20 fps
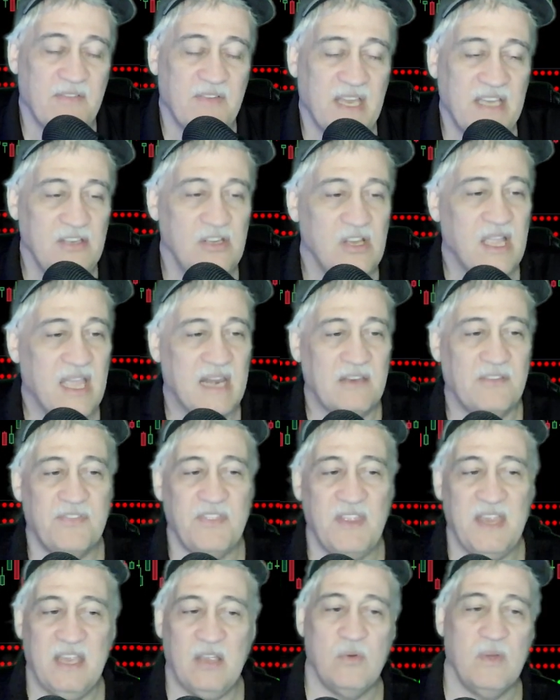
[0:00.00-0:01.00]
and you got to
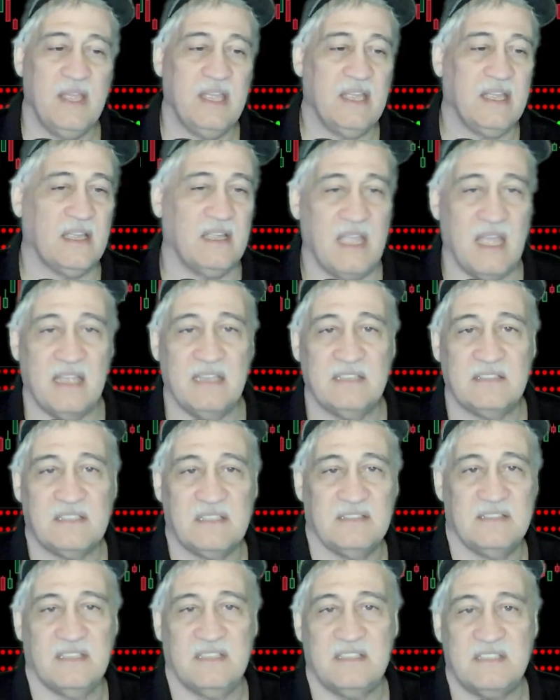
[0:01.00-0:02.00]
think quick, guys,
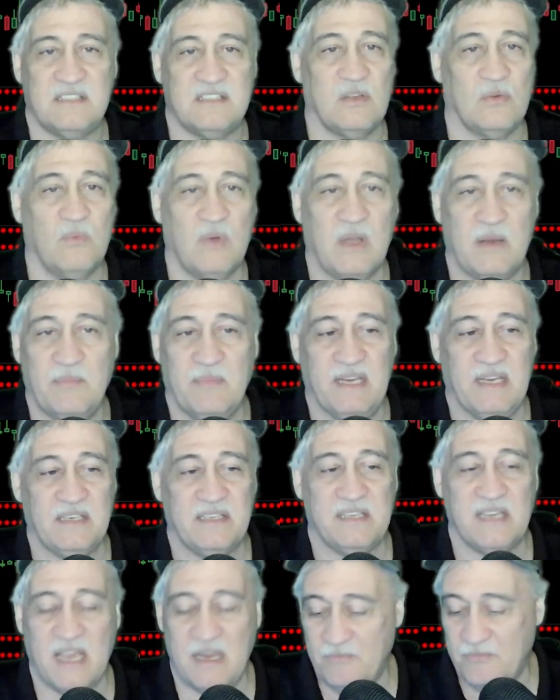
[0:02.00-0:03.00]
because this is a 1-minute
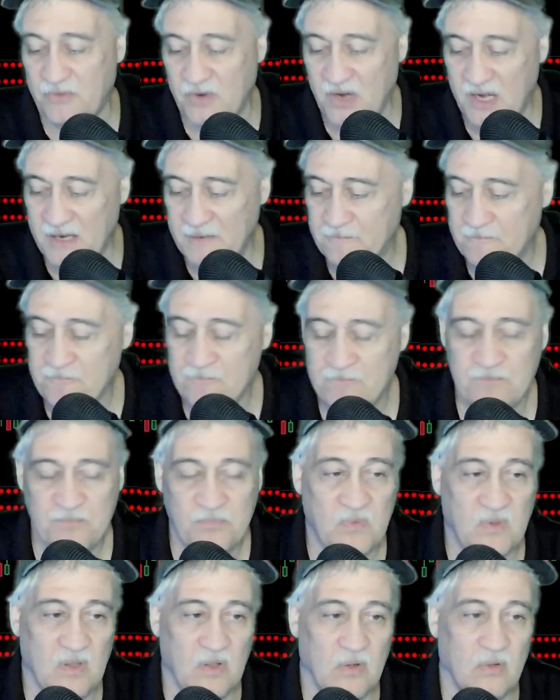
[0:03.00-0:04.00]
time frame.
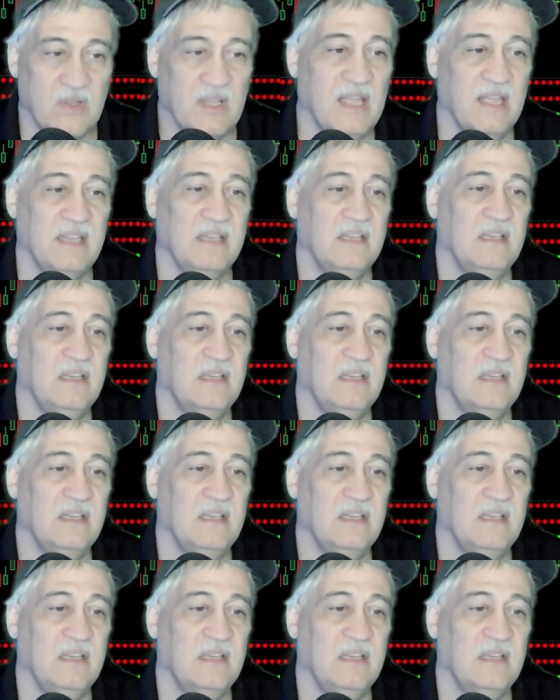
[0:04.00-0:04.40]
Okay.